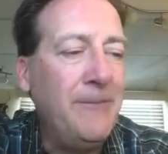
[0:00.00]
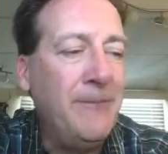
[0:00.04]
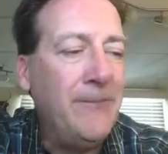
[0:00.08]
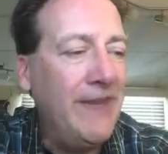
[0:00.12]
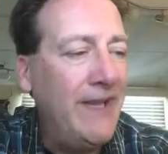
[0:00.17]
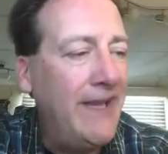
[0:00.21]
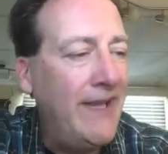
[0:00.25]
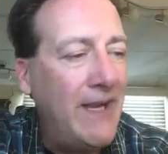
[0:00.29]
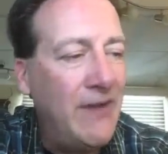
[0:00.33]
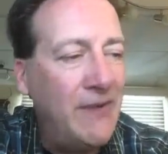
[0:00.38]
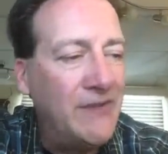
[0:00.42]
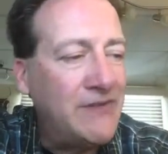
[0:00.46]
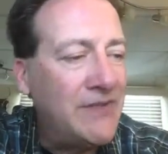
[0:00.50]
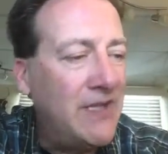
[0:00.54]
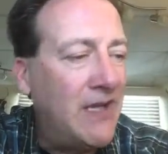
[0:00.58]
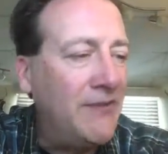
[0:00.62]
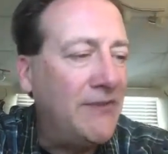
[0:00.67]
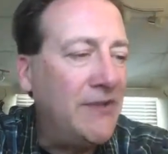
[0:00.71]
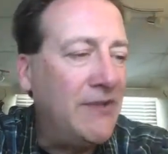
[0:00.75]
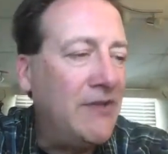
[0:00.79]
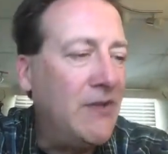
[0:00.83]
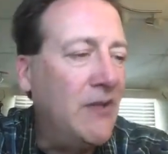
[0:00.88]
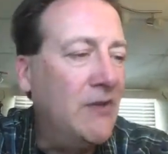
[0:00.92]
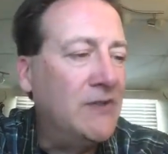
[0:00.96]
And I was
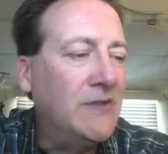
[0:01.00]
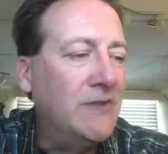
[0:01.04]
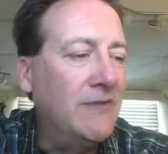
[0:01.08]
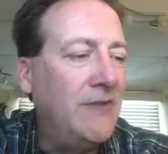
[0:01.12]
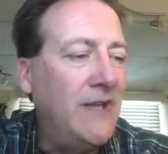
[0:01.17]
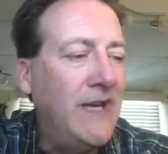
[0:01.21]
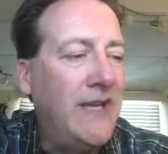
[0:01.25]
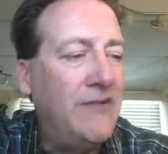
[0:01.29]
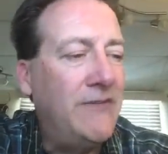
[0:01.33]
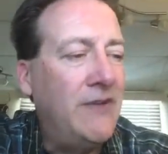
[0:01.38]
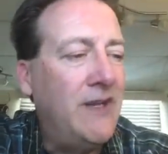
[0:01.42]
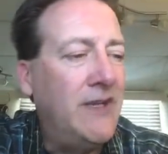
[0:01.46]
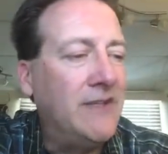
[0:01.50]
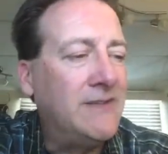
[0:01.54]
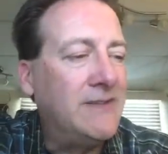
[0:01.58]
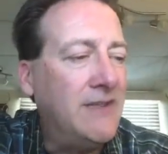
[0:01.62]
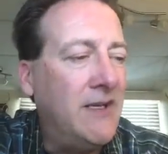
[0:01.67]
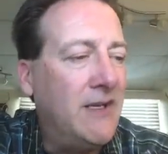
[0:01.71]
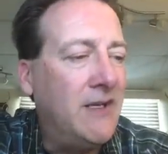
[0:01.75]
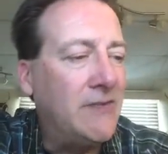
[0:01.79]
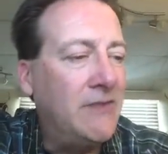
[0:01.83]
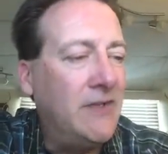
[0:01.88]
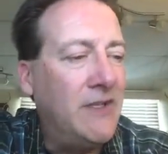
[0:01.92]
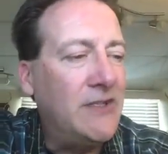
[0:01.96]
off the coast of
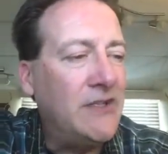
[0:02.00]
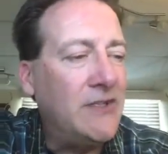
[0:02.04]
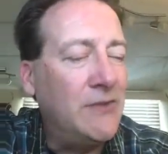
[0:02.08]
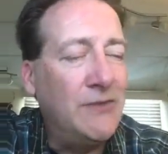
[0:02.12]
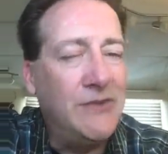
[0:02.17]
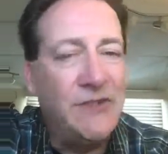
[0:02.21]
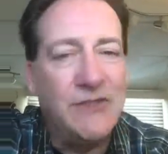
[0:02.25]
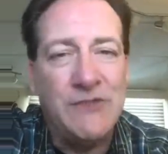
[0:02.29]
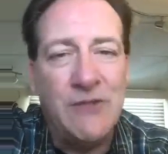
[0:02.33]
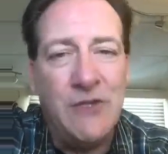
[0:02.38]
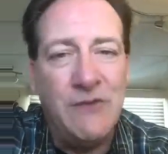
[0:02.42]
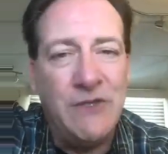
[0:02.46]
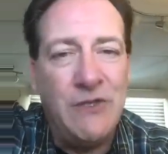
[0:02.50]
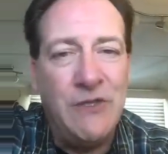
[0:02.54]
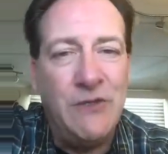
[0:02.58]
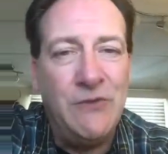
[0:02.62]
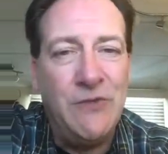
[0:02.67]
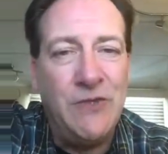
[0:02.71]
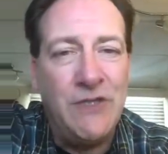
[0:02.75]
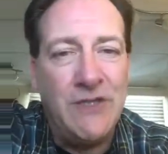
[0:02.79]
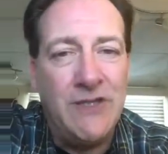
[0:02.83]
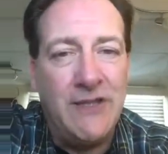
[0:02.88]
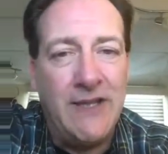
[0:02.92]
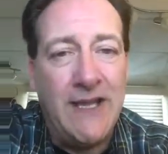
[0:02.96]
Vladivostok, Russia, when the Soviet
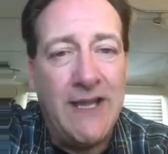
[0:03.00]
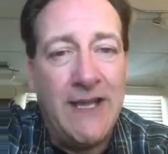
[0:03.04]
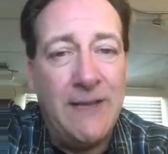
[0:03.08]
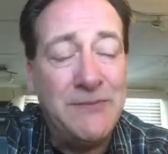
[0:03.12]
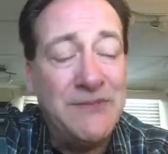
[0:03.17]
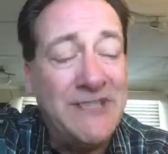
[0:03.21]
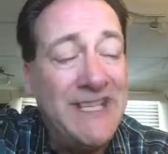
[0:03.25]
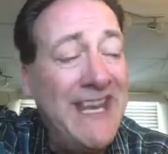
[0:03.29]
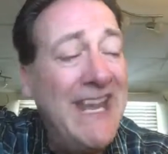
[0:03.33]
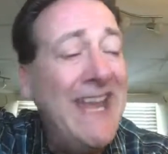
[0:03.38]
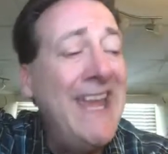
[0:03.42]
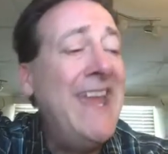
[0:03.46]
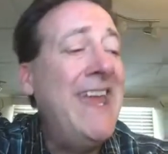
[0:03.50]
Union collapsed.